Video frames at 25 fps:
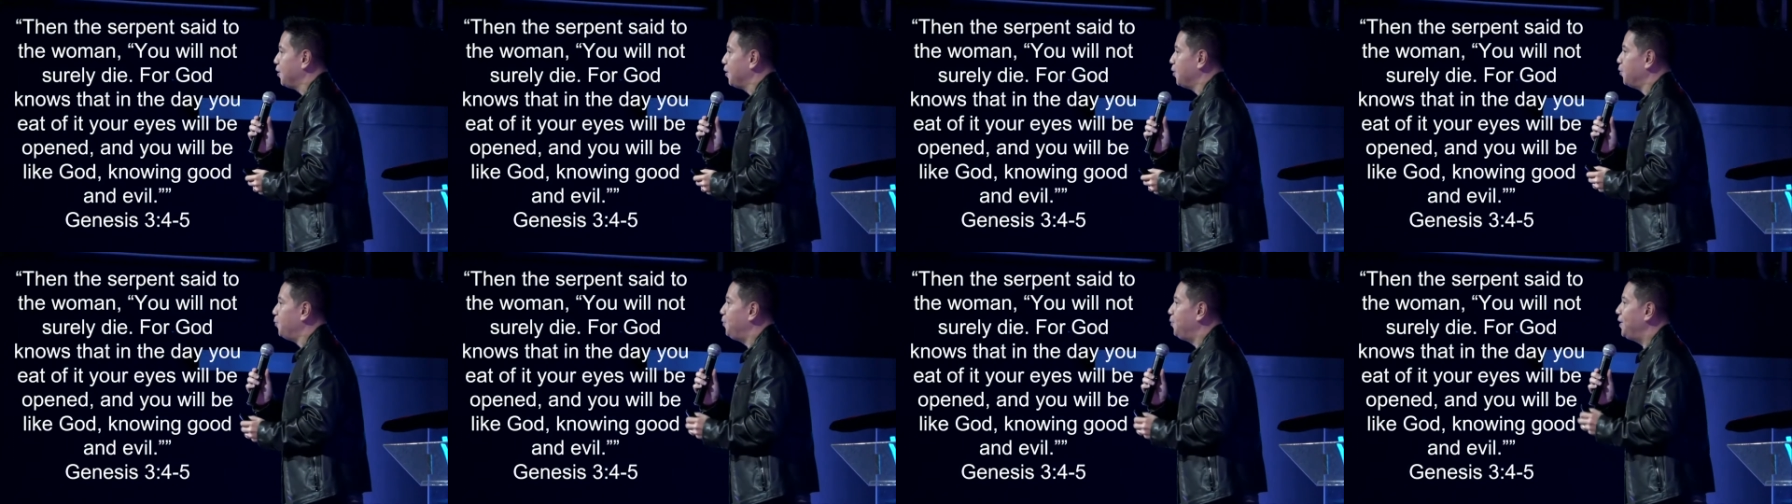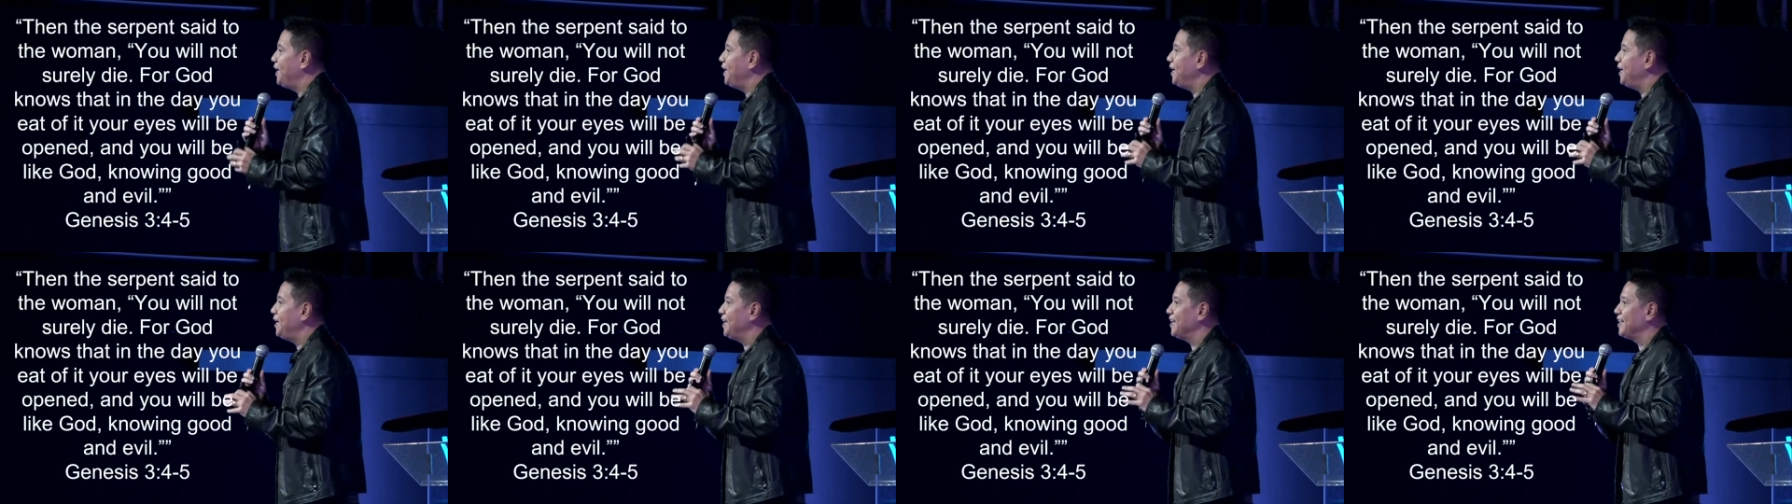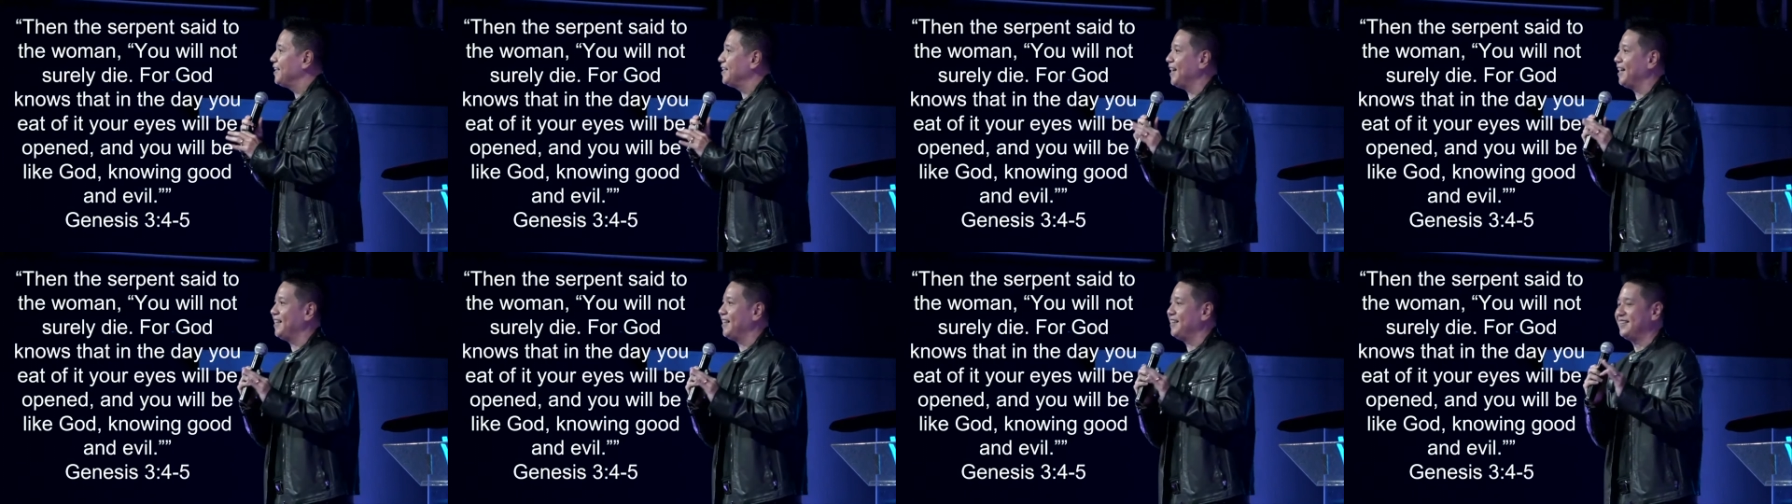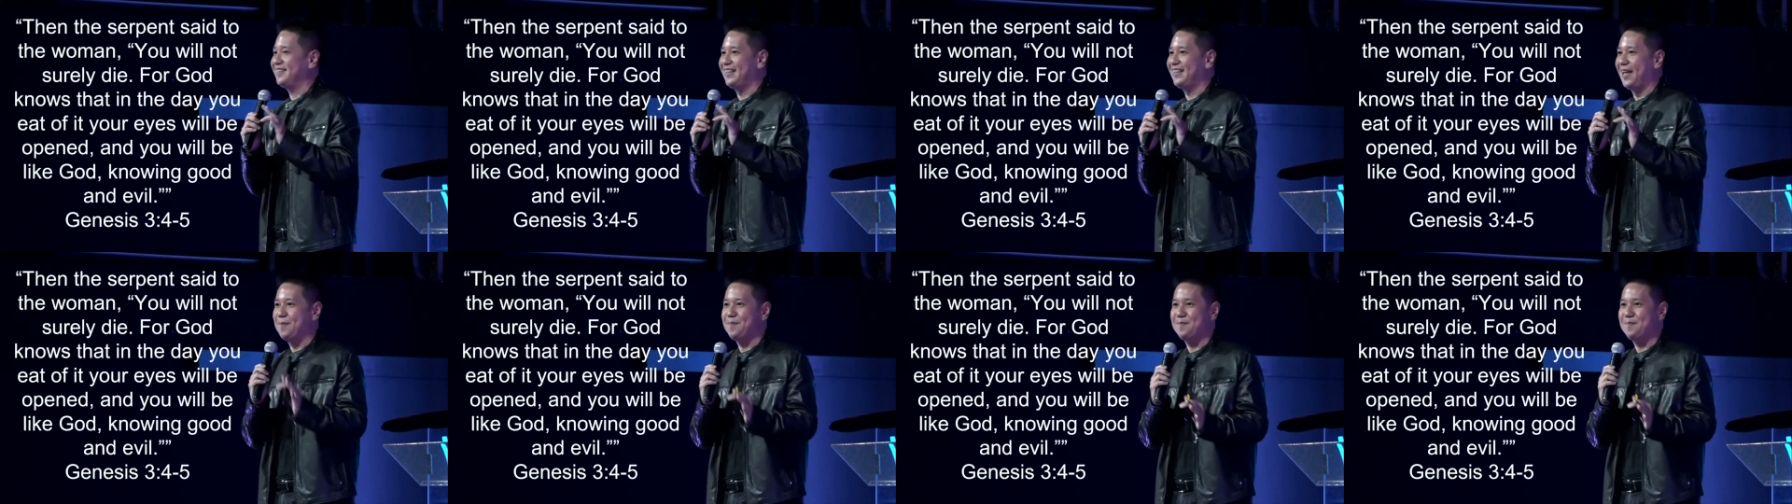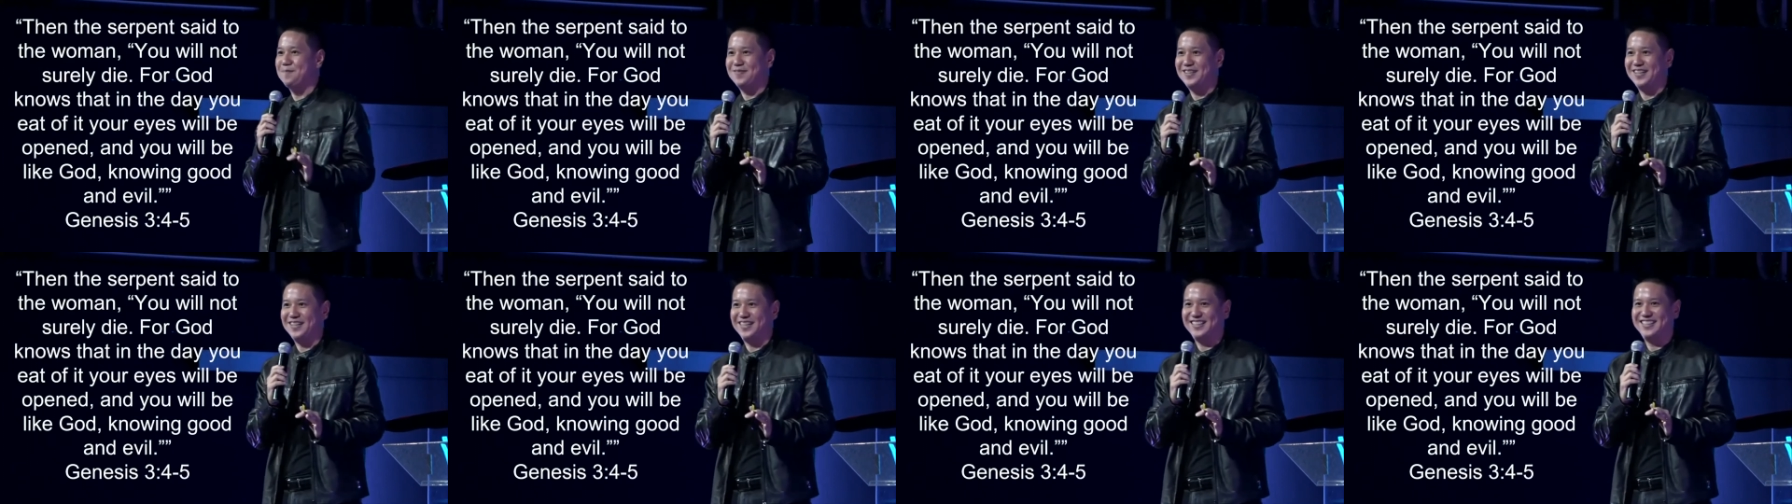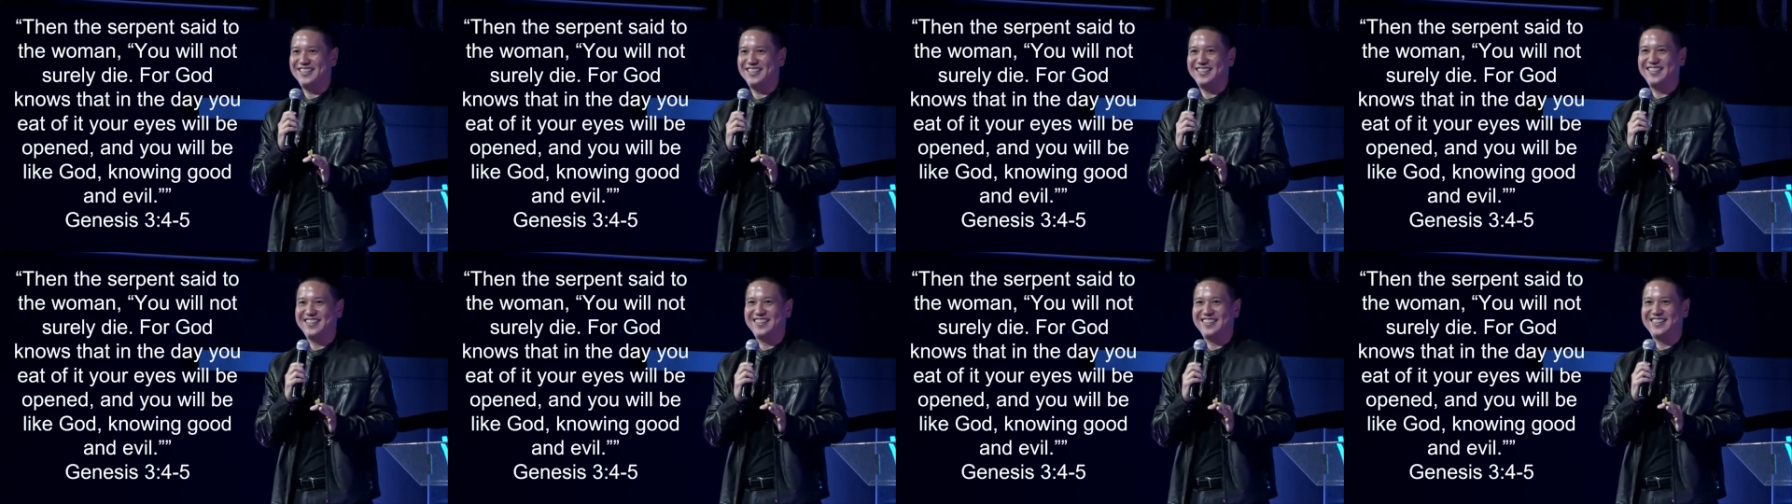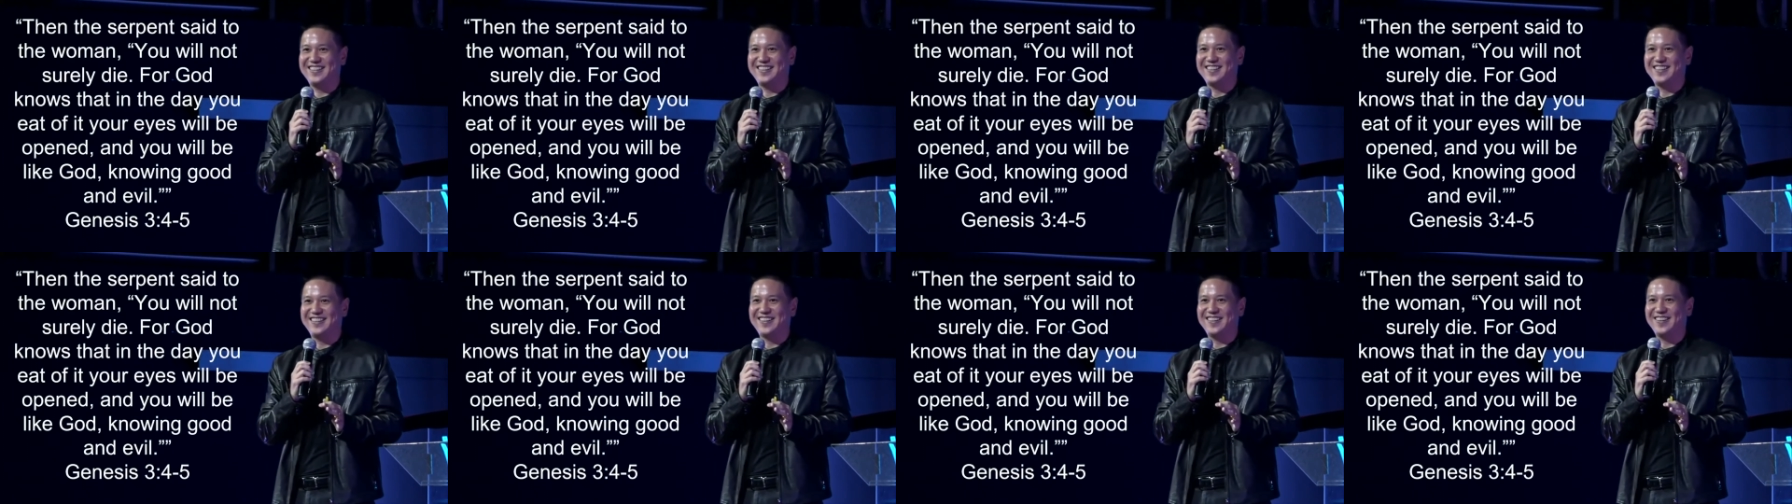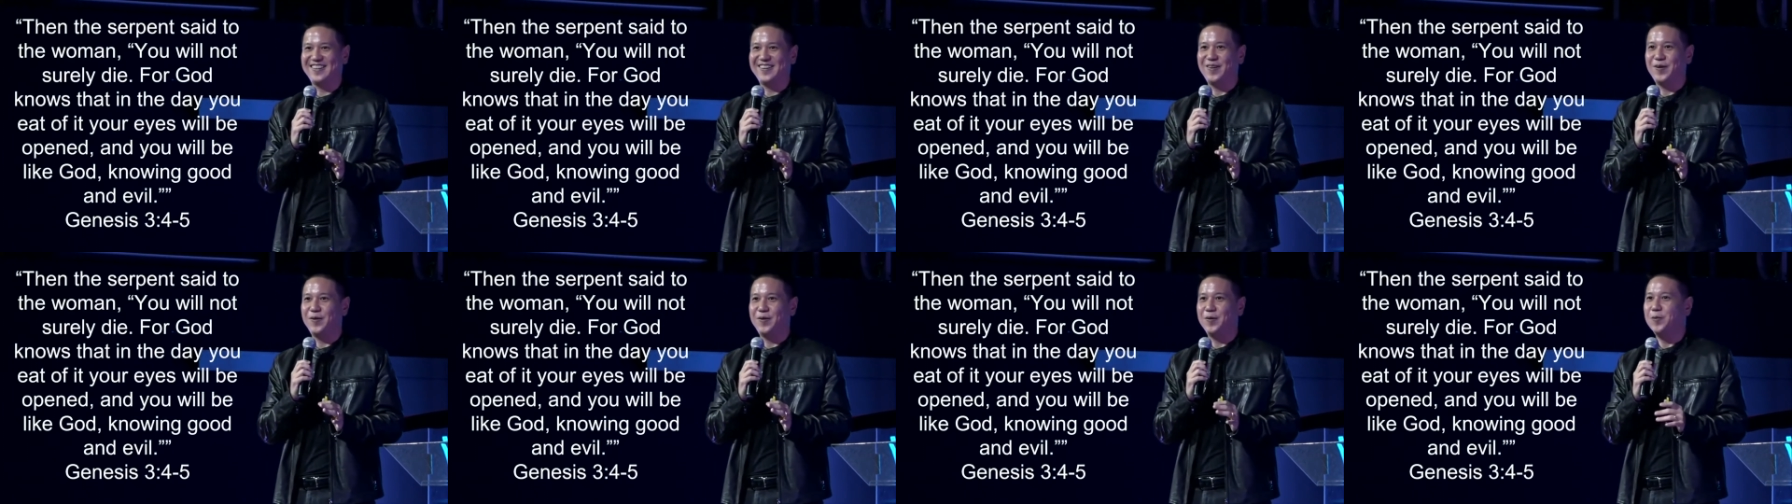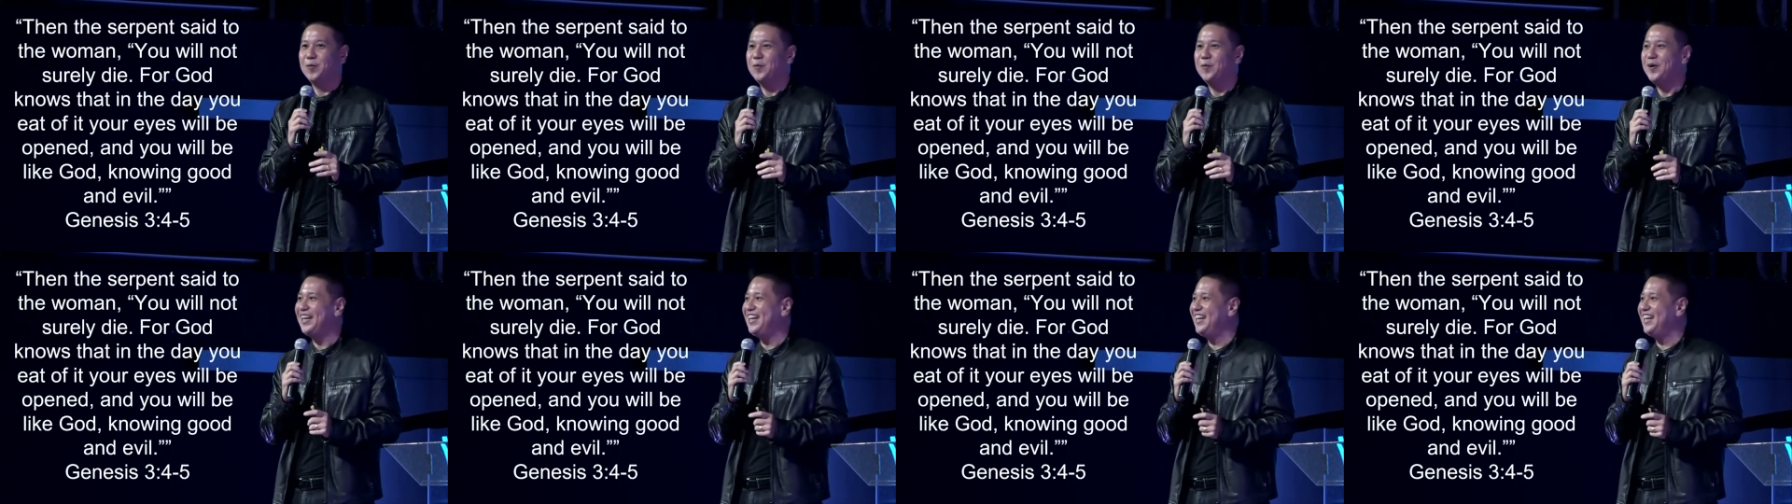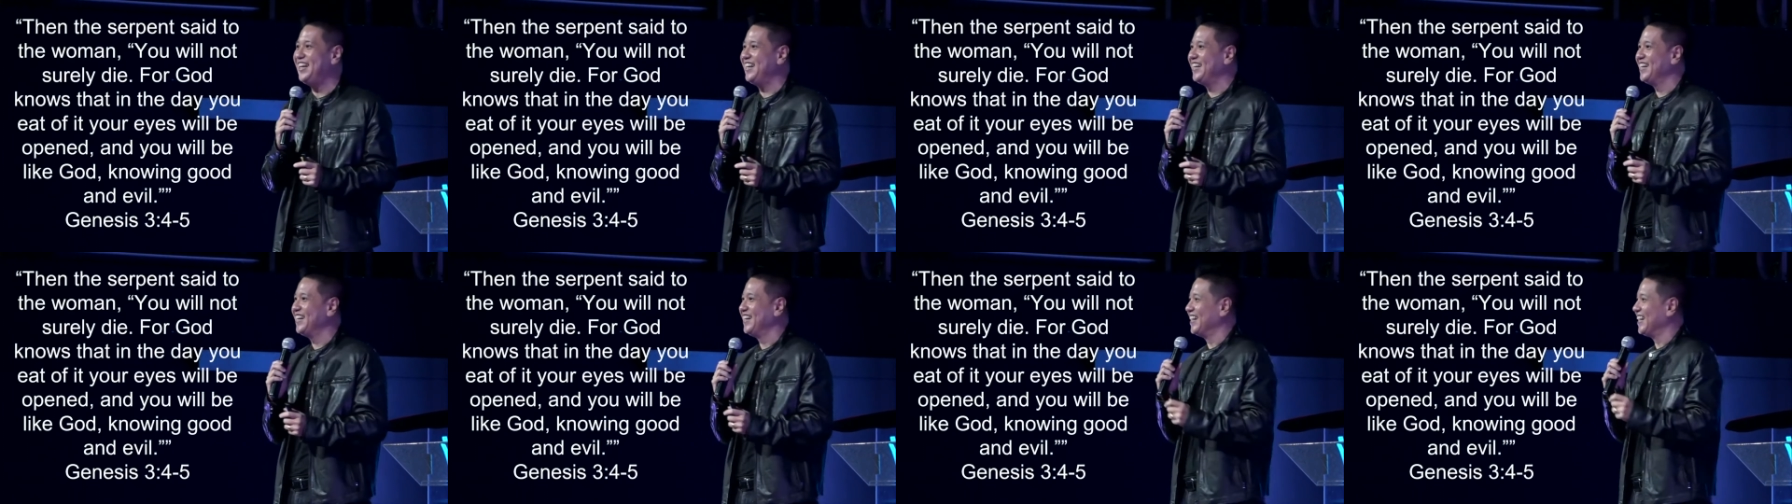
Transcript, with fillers: We get tempted, we